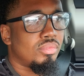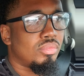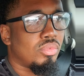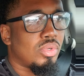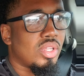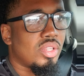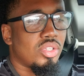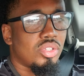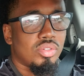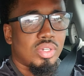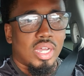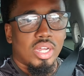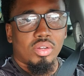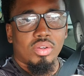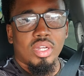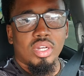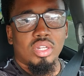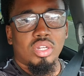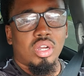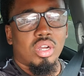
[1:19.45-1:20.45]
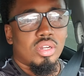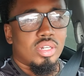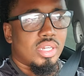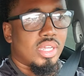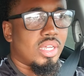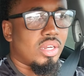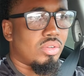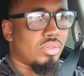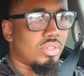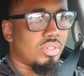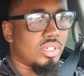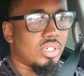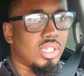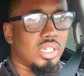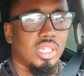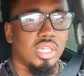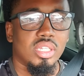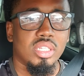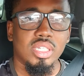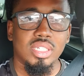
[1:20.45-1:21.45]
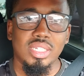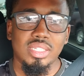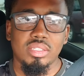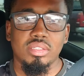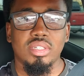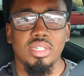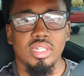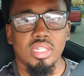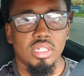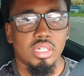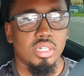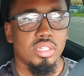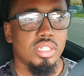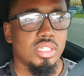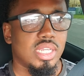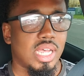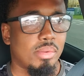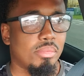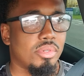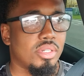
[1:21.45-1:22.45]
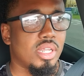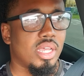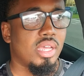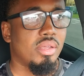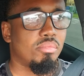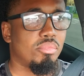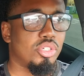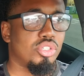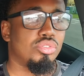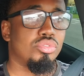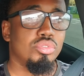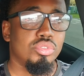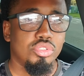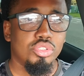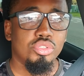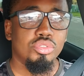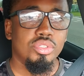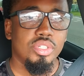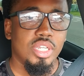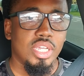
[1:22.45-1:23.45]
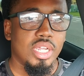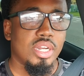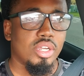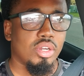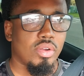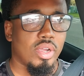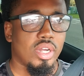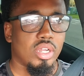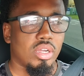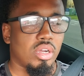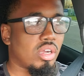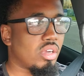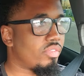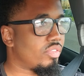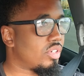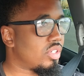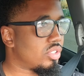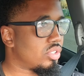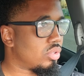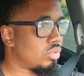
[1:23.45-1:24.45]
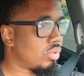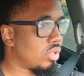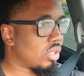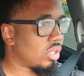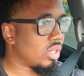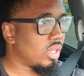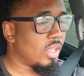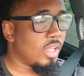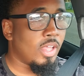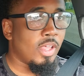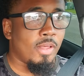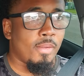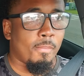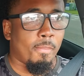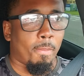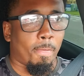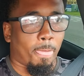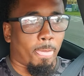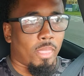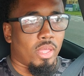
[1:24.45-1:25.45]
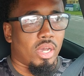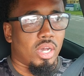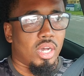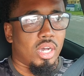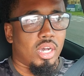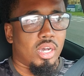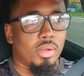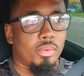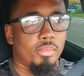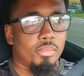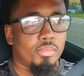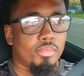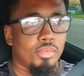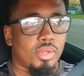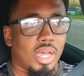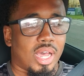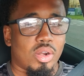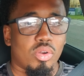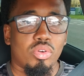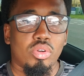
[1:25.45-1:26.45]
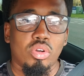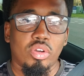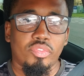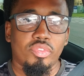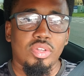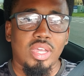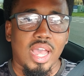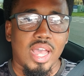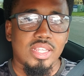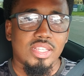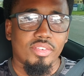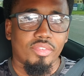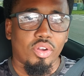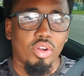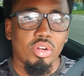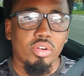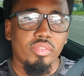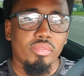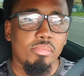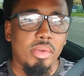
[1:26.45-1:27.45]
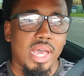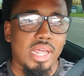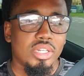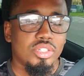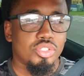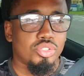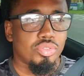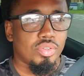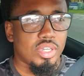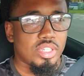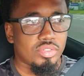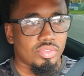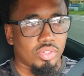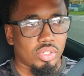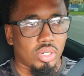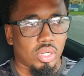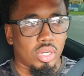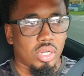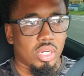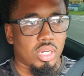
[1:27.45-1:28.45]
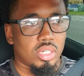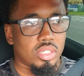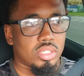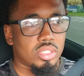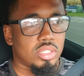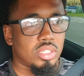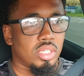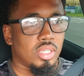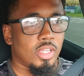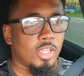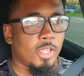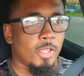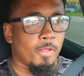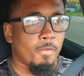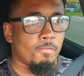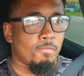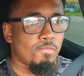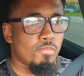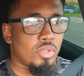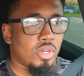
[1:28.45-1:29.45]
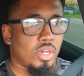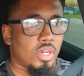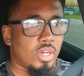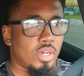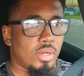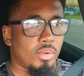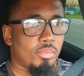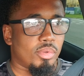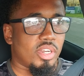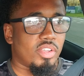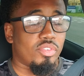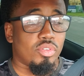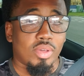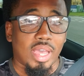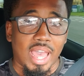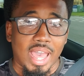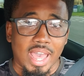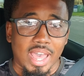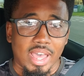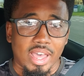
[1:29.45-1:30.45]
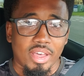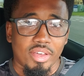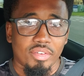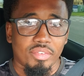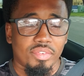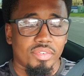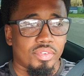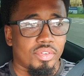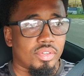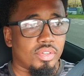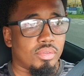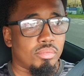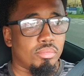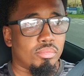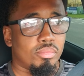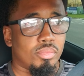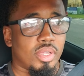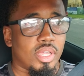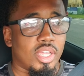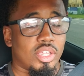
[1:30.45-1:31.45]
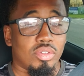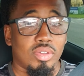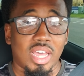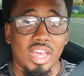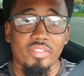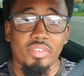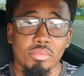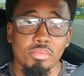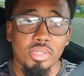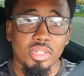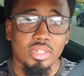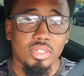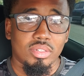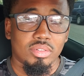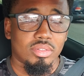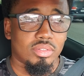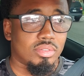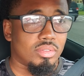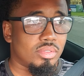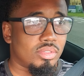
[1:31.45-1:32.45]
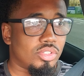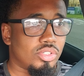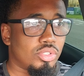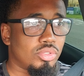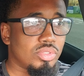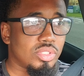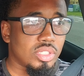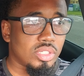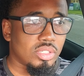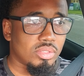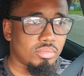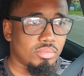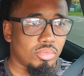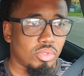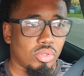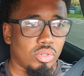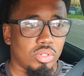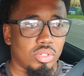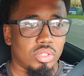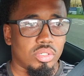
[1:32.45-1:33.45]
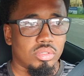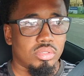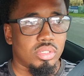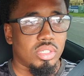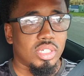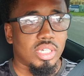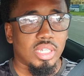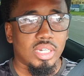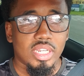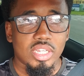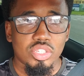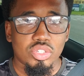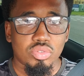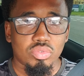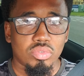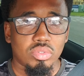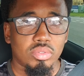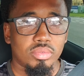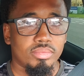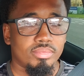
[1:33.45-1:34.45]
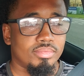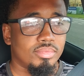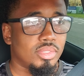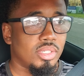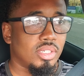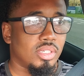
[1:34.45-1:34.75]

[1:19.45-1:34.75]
whether you got credit card debt or any other any other type of debt, but you you need a credit card for this to work. Um, I don't know if you guys have heard of balance transfer cards, uh, but if you have, and you haven't been using them or looking into them,